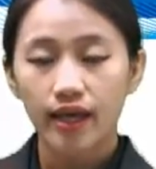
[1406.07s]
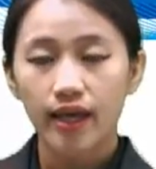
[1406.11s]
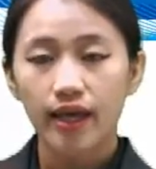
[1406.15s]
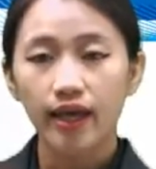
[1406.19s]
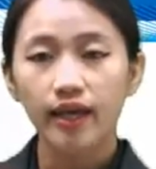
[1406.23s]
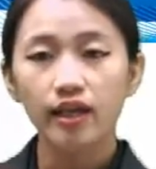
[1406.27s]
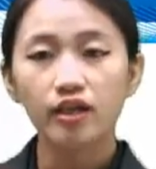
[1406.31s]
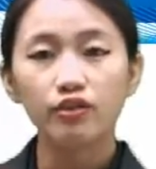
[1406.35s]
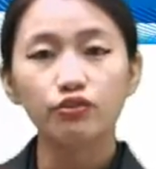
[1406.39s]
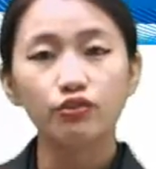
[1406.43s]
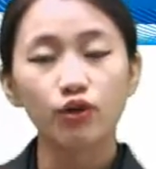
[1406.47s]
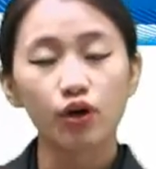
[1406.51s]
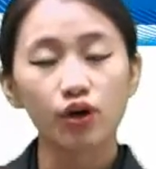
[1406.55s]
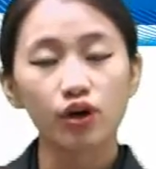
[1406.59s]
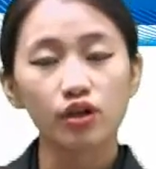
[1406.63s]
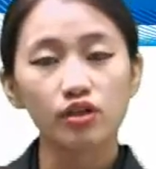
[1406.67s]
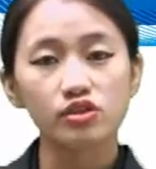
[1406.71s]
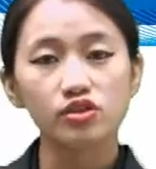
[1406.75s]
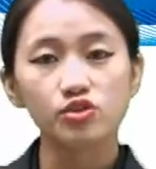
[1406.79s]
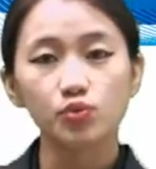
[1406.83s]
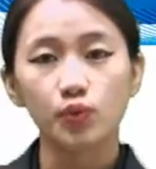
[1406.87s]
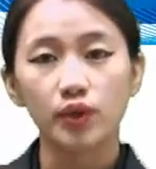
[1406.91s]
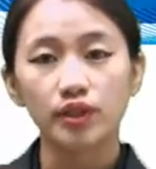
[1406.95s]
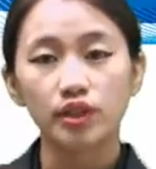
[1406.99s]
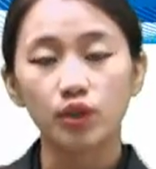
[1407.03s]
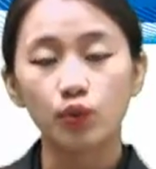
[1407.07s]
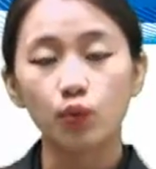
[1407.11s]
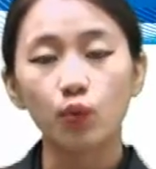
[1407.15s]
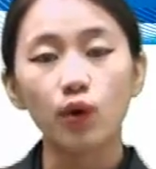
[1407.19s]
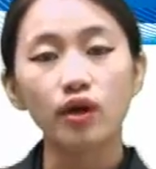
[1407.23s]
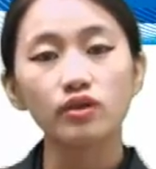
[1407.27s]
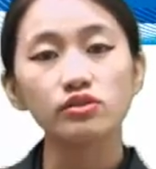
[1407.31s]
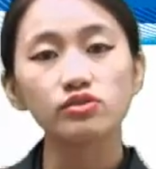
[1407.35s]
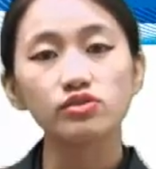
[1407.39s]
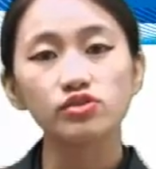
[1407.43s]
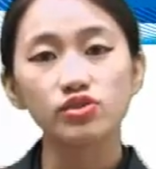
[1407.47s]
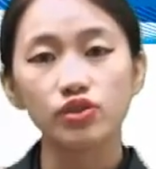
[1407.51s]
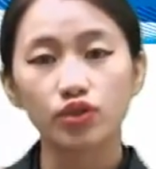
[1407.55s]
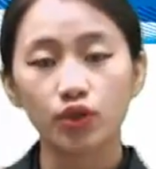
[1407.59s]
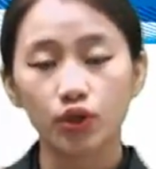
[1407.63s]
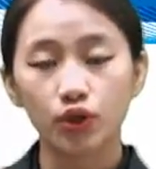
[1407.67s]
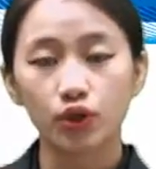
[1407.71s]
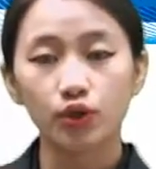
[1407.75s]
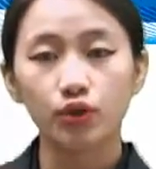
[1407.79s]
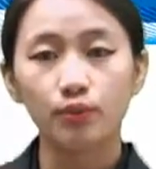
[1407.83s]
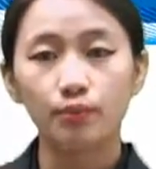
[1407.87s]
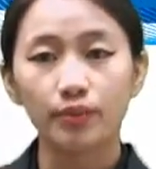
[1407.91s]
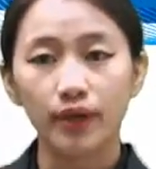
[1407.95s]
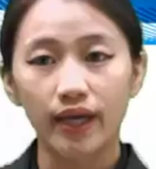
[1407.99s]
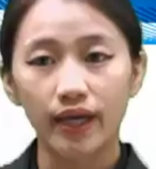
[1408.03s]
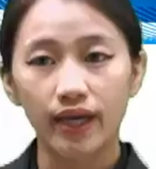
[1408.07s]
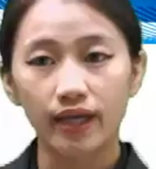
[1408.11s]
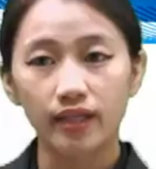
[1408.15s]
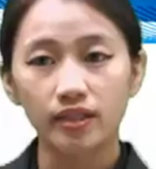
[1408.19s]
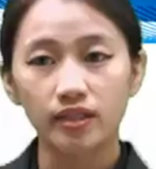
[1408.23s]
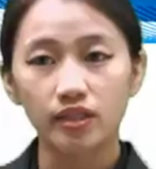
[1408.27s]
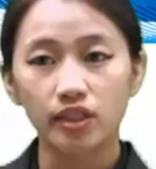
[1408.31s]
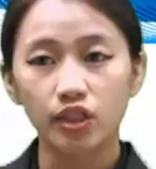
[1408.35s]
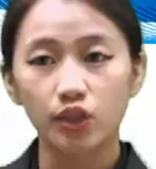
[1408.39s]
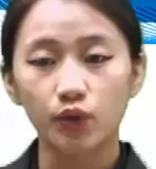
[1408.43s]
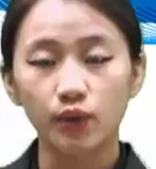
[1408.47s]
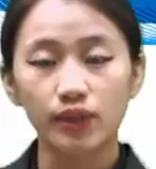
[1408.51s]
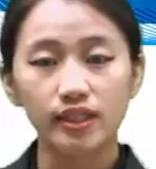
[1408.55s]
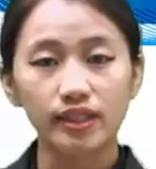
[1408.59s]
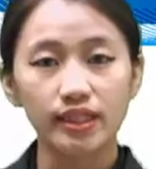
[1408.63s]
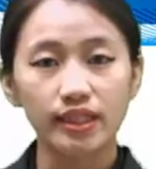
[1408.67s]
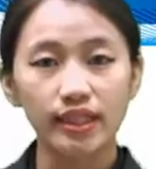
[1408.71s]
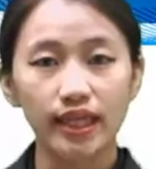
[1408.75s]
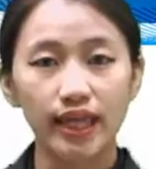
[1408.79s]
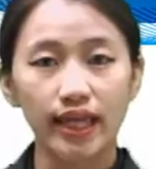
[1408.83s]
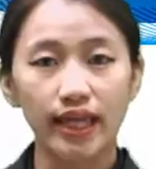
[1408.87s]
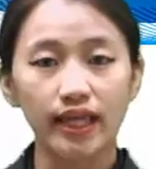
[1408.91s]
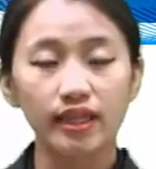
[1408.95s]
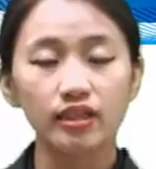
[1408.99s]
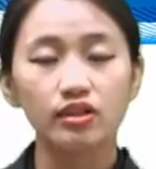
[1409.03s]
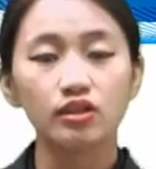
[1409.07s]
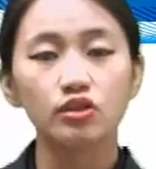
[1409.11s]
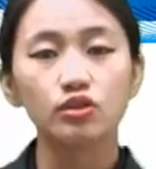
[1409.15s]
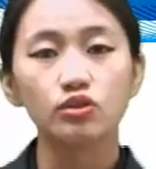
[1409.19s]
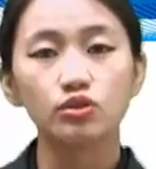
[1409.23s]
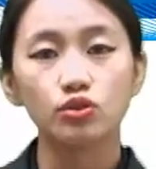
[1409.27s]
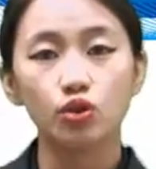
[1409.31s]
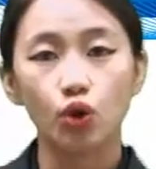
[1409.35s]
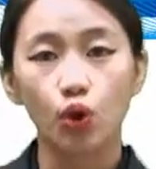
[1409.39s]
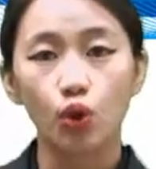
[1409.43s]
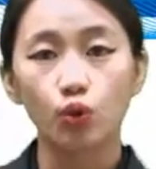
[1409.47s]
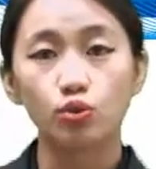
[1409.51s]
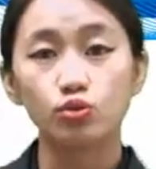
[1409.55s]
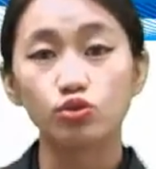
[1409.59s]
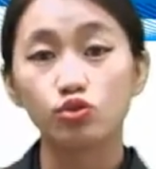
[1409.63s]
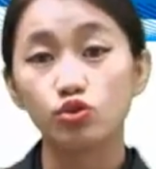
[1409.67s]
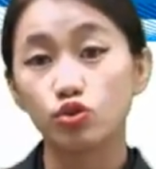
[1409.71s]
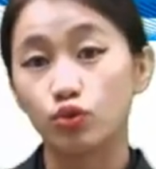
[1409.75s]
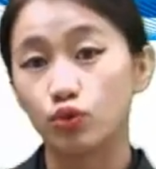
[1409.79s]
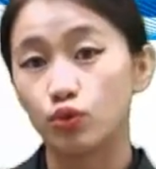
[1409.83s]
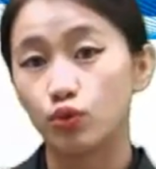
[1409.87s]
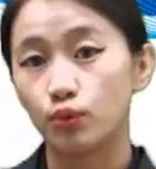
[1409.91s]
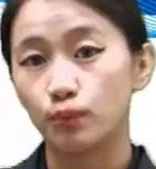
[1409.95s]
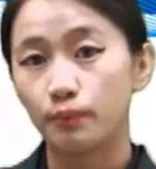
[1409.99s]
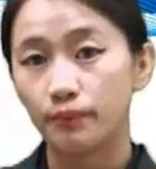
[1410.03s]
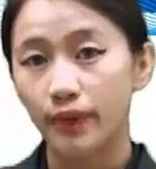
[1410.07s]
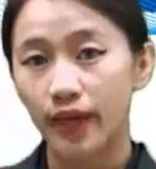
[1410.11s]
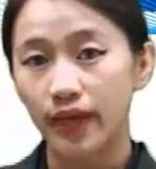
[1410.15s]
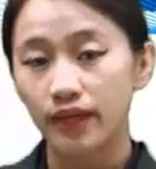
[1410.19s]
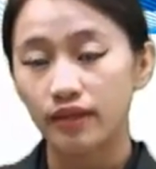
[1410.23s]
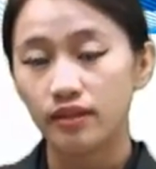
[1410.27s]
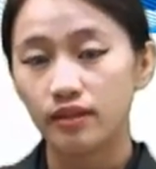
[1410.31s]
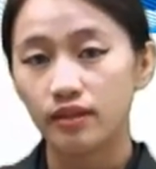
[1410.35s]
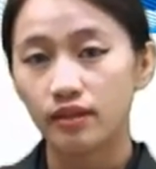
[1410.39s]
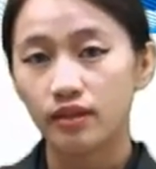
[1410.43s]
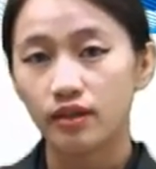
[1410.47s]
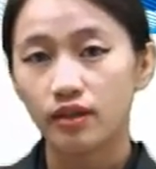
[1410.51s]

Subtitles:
And of course, when you want to go to bed, you indicate go to bed.